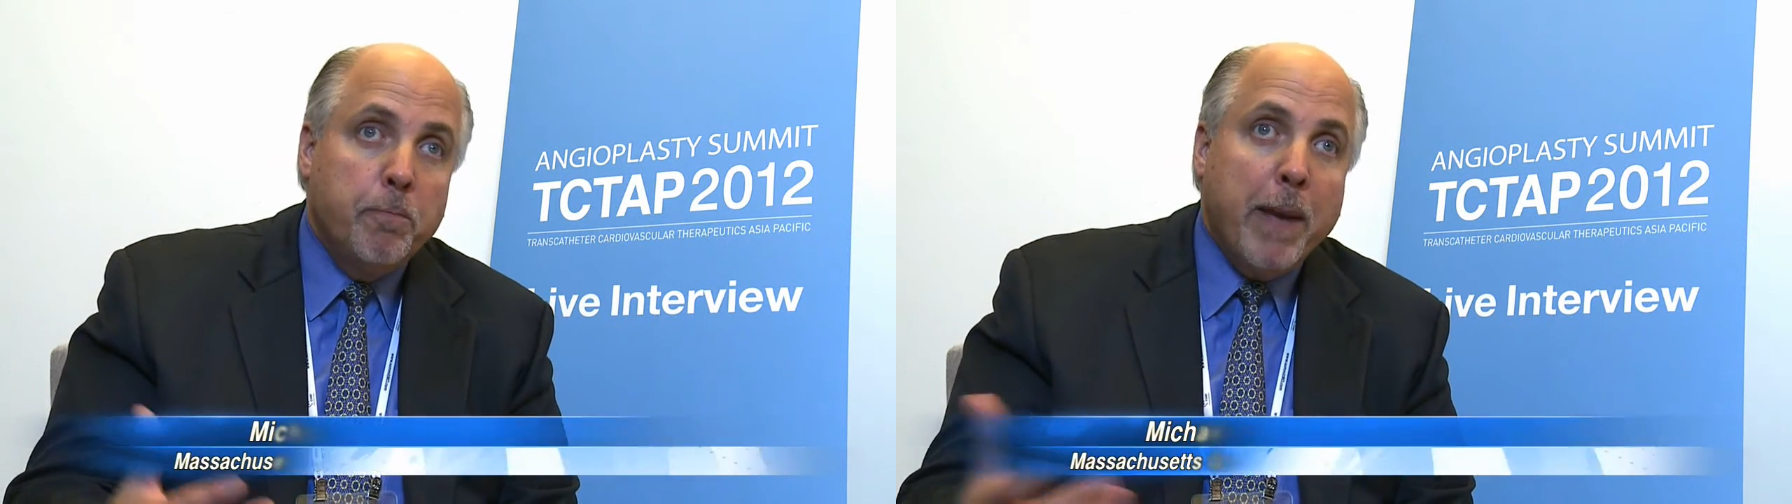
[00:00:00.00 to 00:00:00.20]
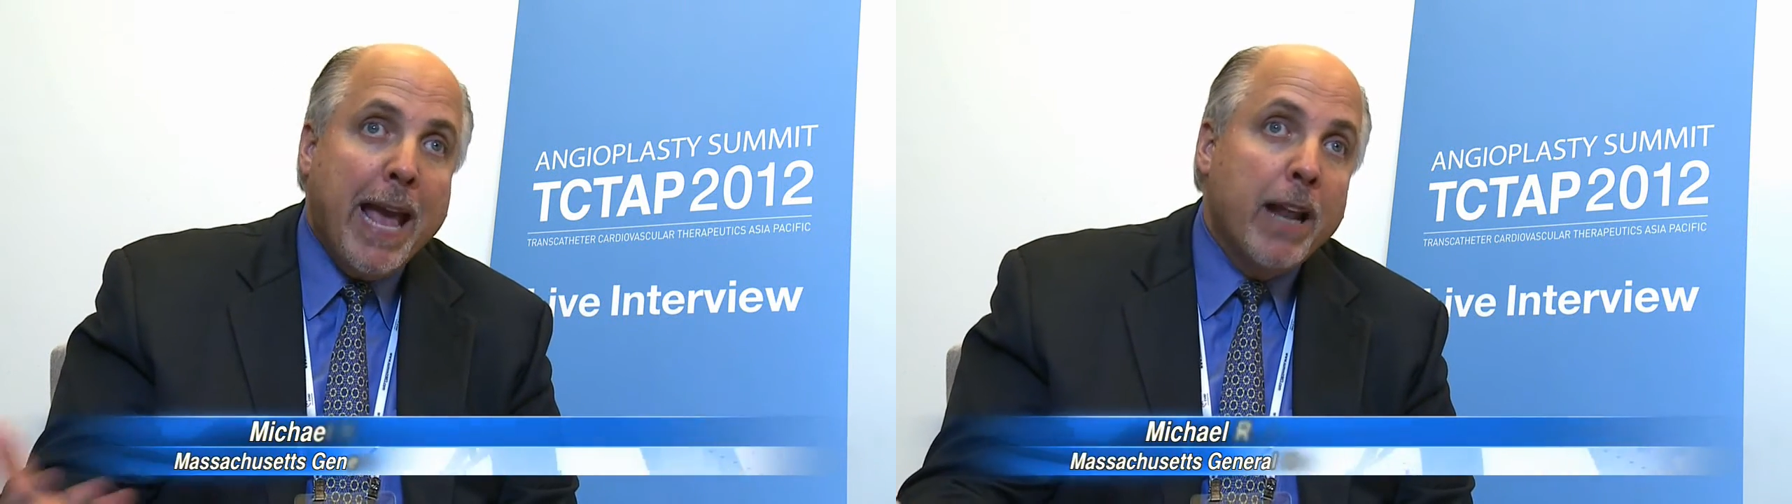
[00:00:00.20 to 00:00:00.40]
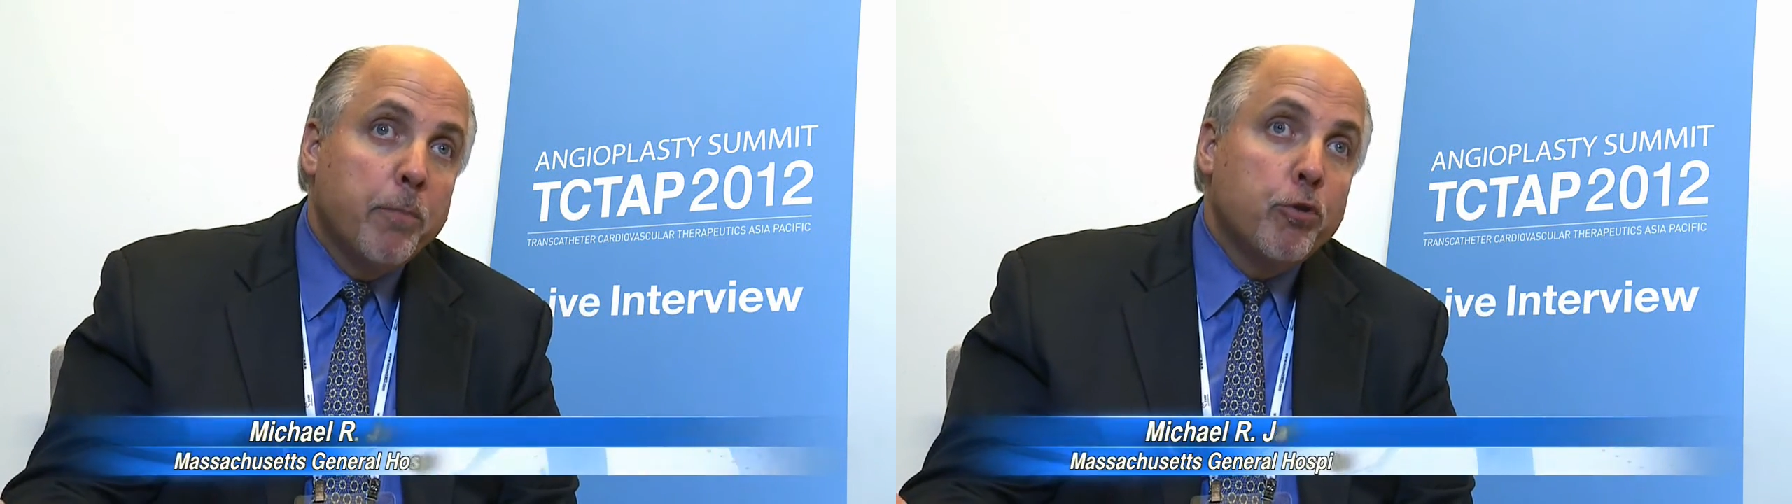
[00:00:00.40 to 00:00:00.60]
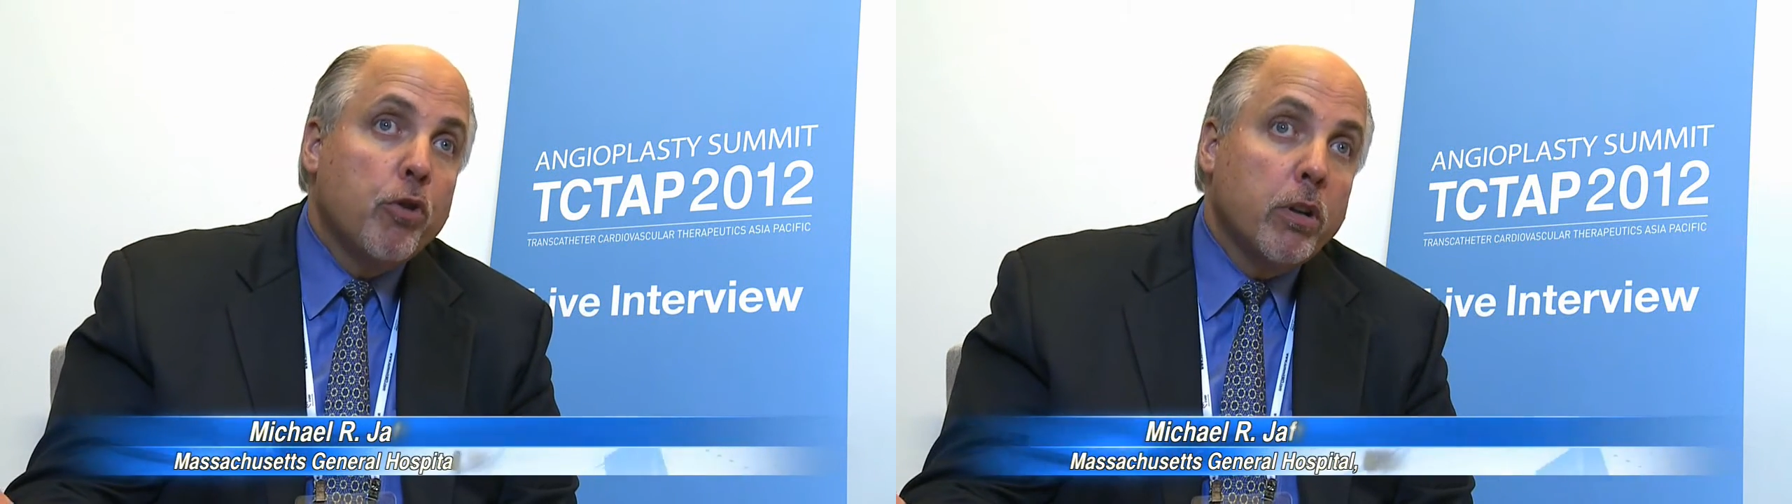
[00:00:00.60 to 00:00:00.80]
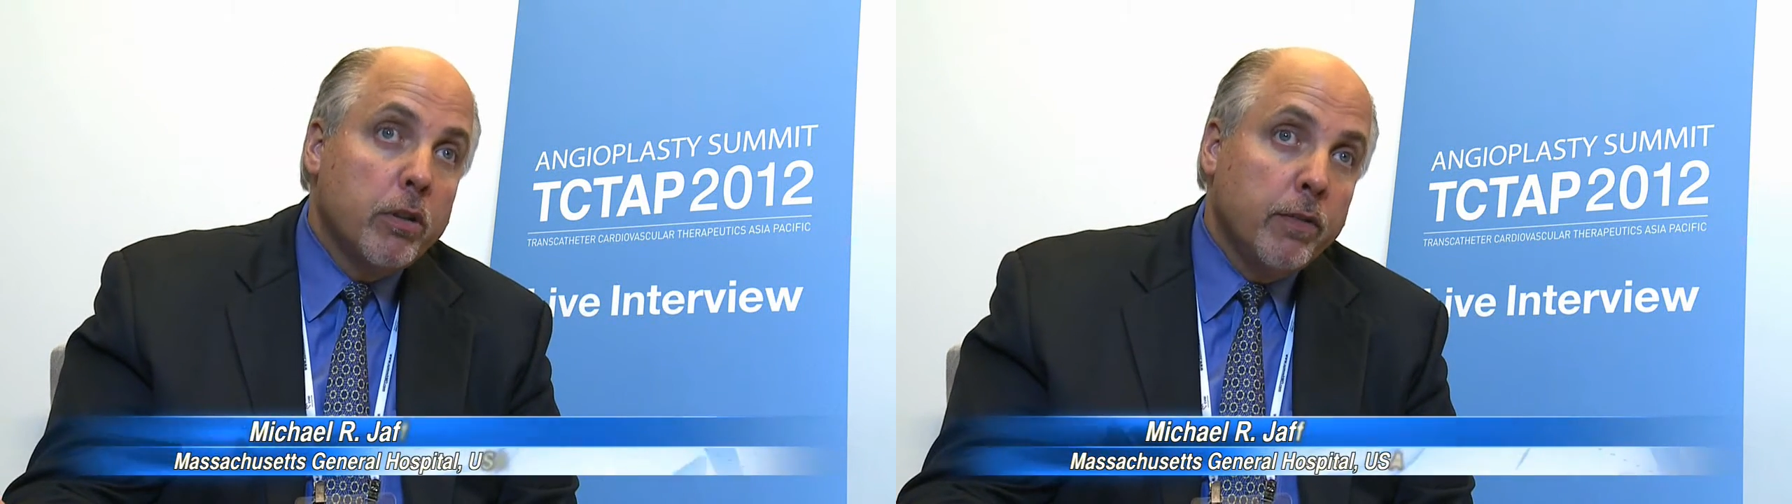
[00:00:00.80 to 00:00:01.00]
bad
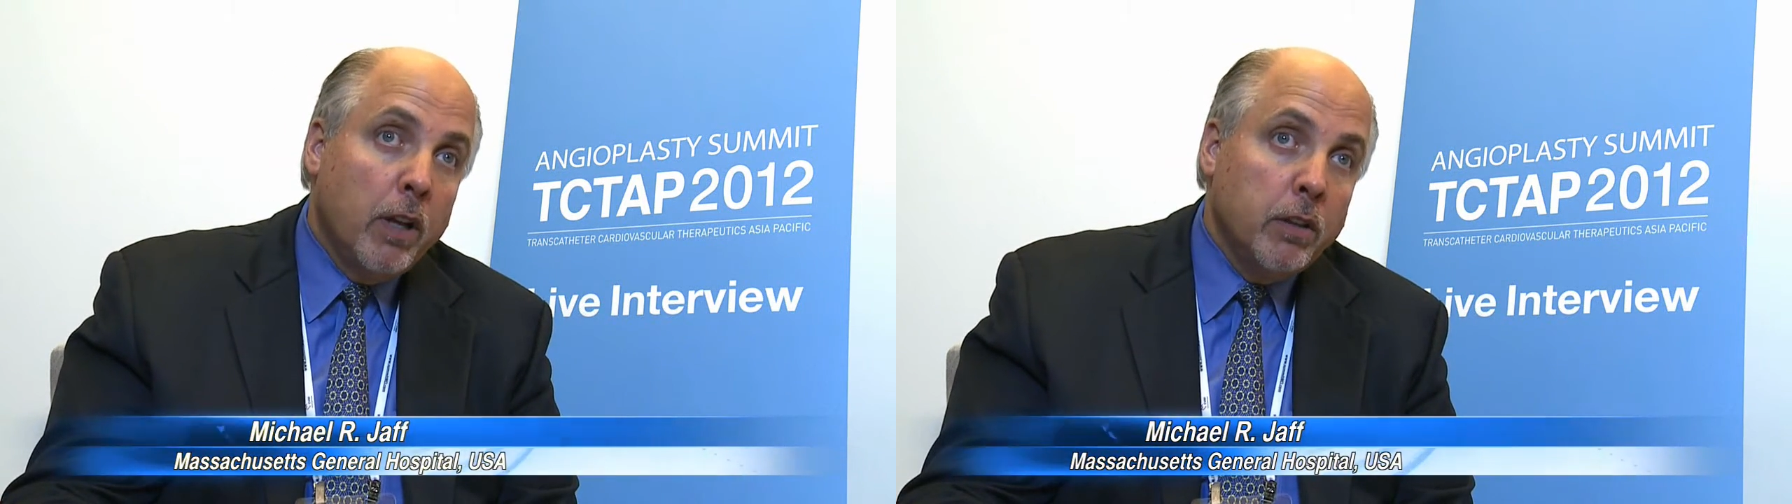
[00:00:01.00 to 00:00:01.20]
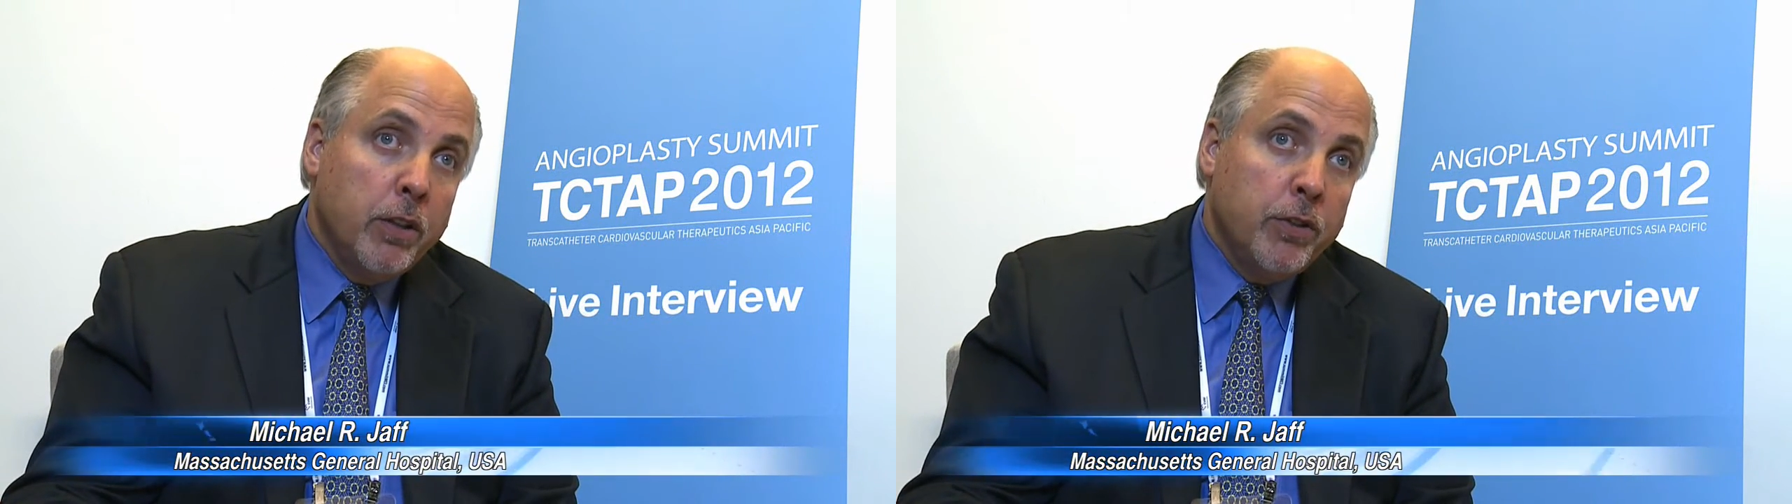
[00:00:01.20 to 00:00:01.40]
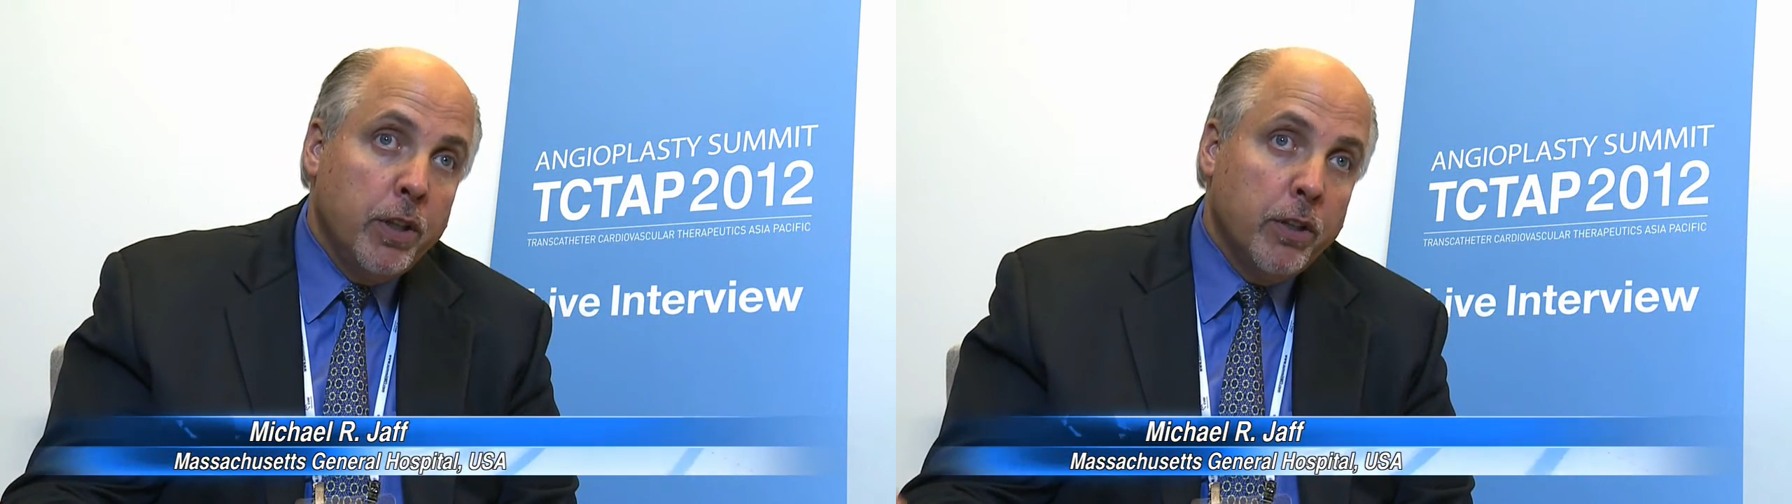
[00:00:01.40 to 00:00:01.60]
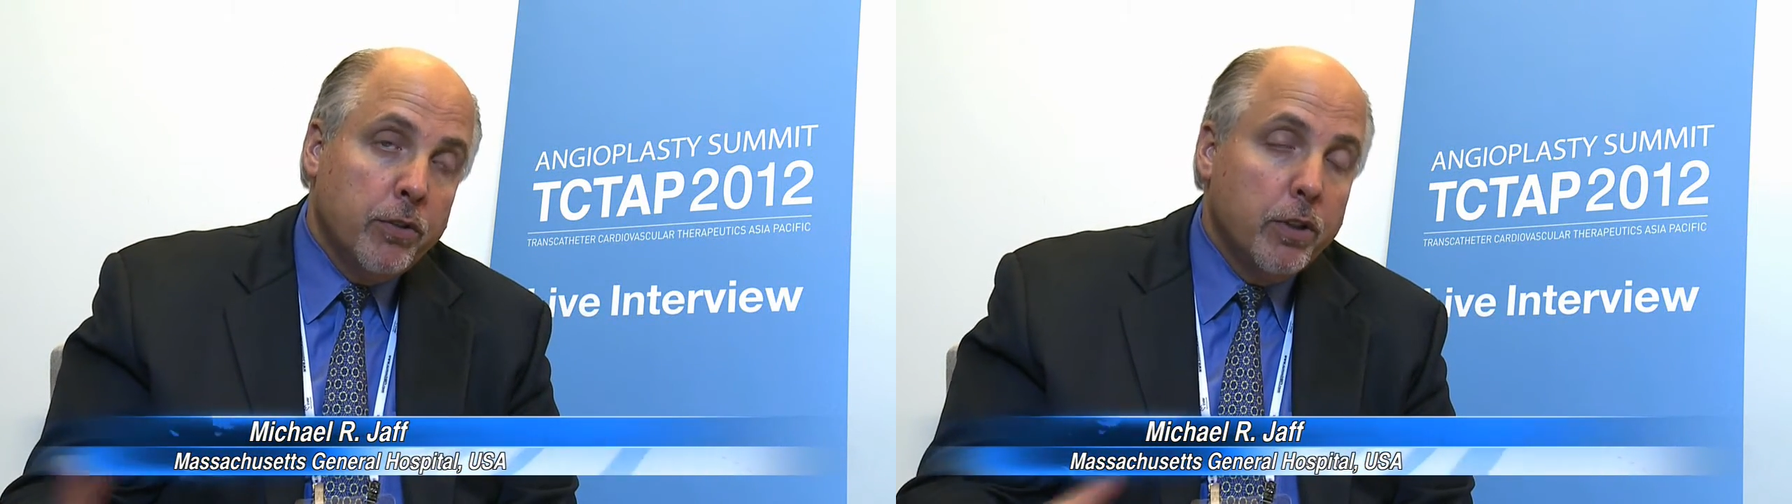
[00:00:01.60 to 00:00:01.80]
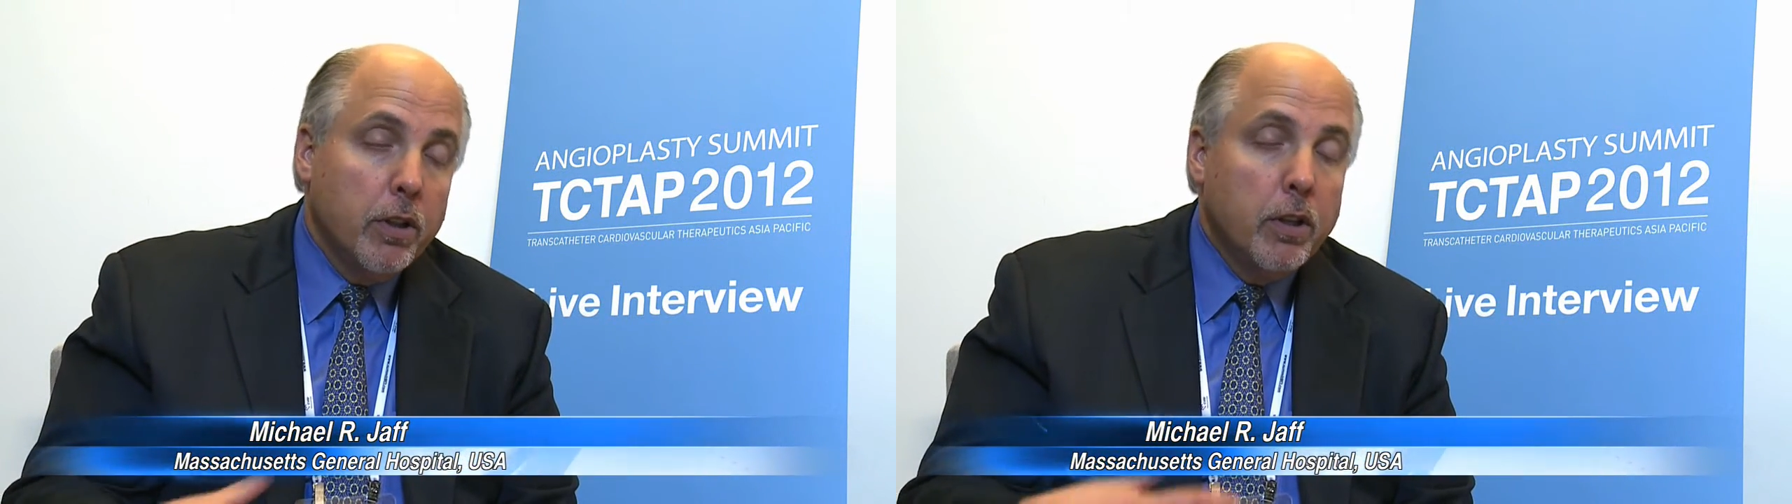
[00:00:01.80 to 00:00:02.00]
obstructive lung disease.